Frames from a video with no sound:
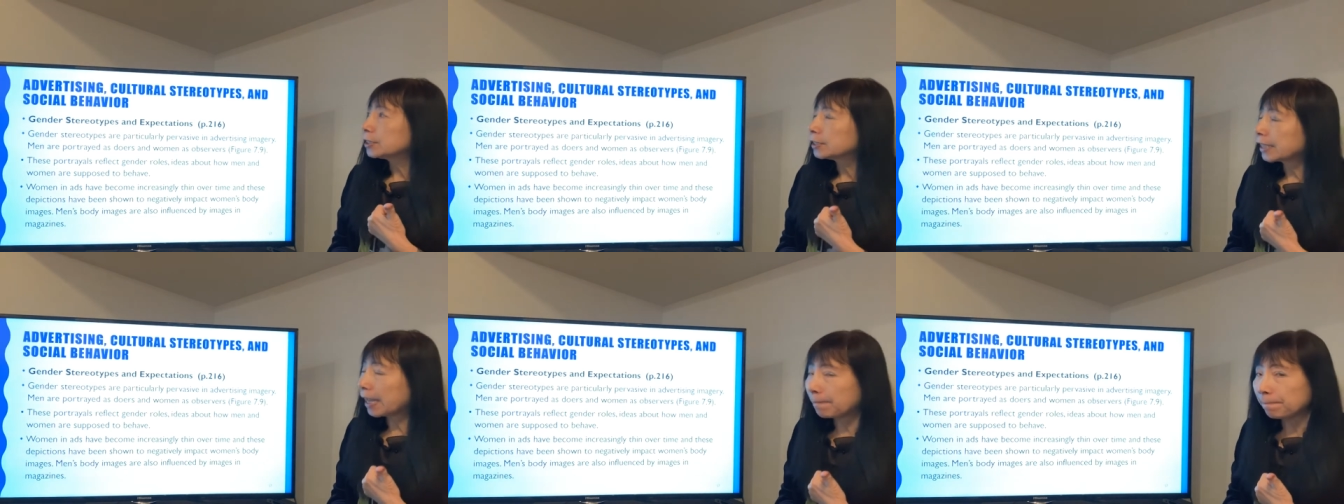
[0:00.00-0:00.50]

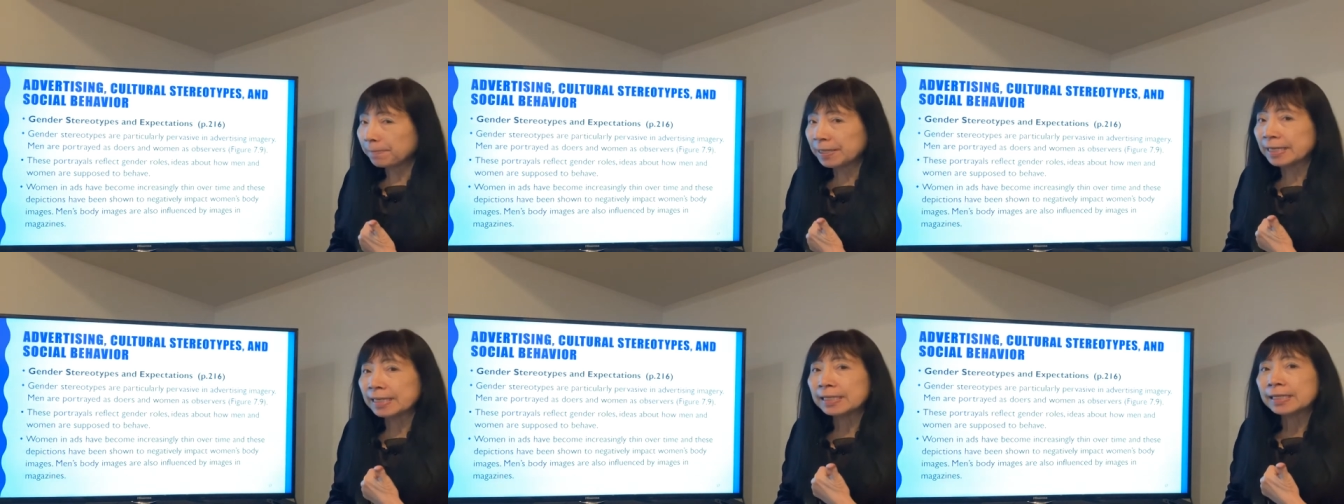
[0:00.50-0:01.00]
can
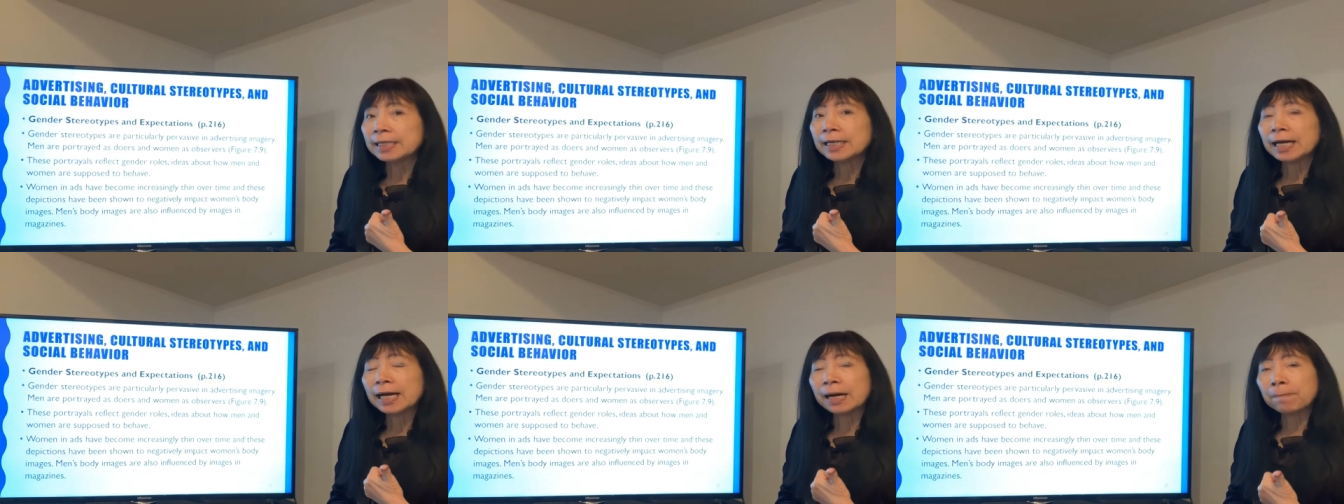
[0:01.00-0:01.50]
be
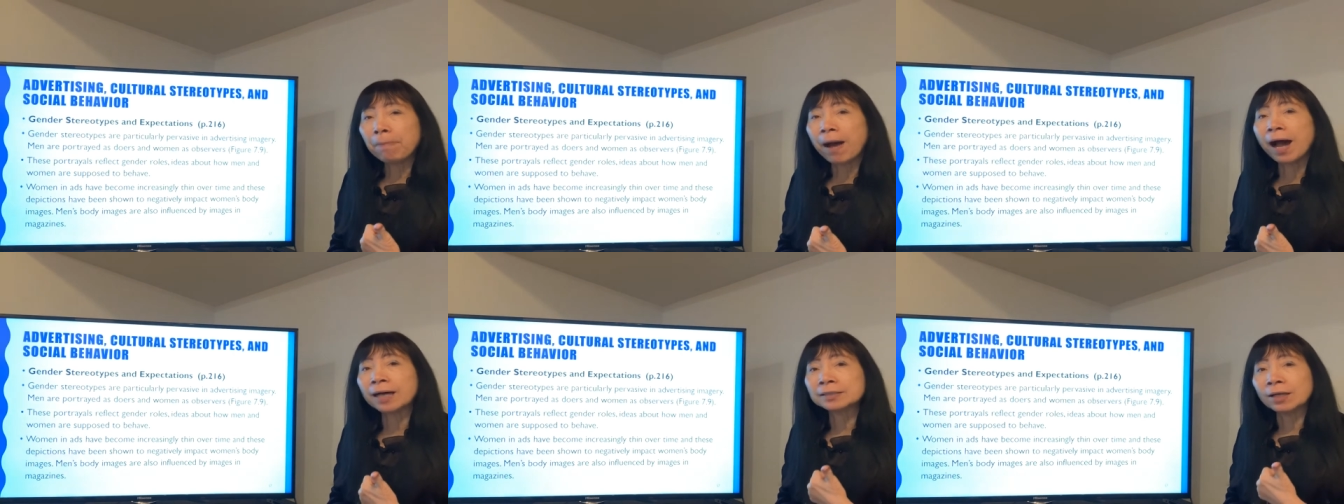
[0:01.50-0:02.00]
a
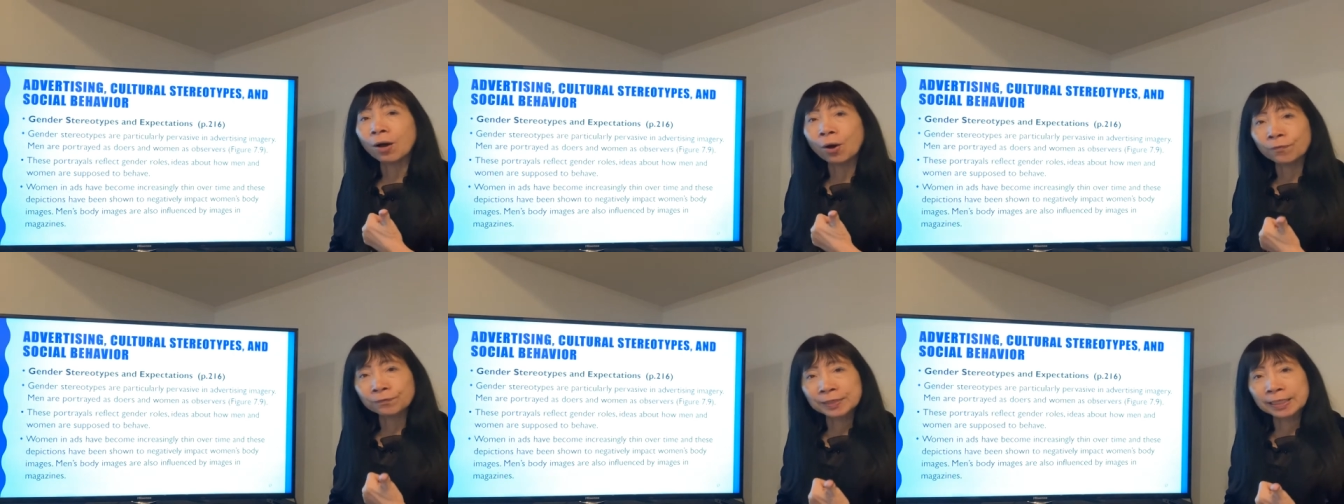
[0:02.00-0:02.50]
part
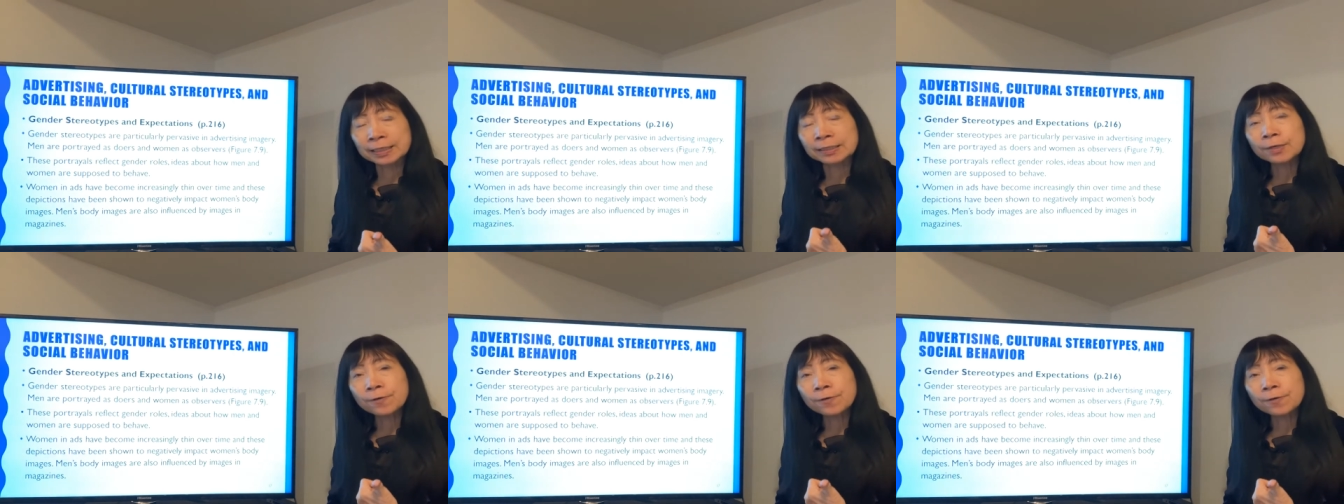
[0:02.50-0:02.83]
of the